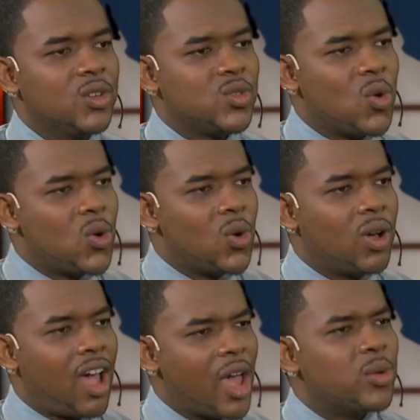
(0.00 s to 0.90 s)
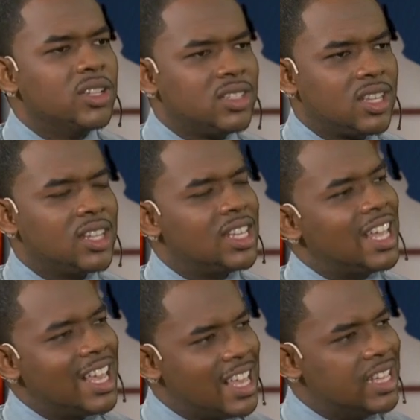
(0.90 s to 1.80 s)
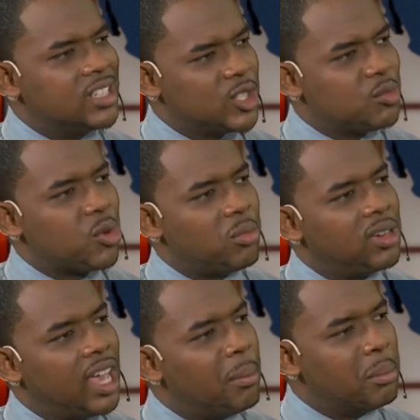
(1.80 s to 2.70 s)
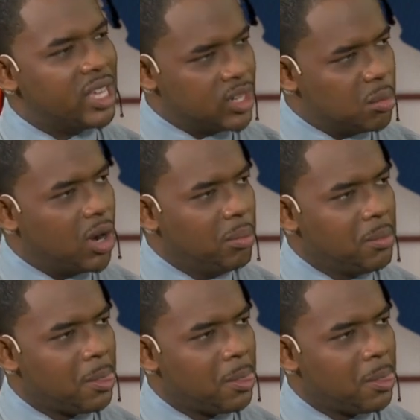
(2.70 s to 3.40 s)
So I would say the 8 is probably a minimum.